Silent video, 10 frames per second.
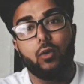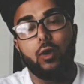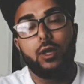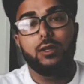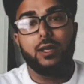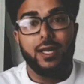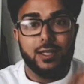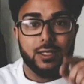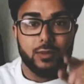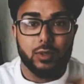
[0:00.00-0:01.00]
Hit the
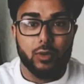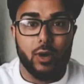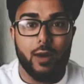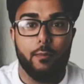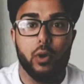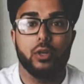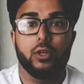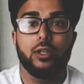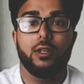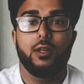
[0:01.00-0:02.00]
subscribe
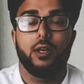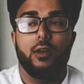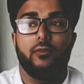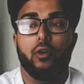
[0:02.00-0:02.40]
button for all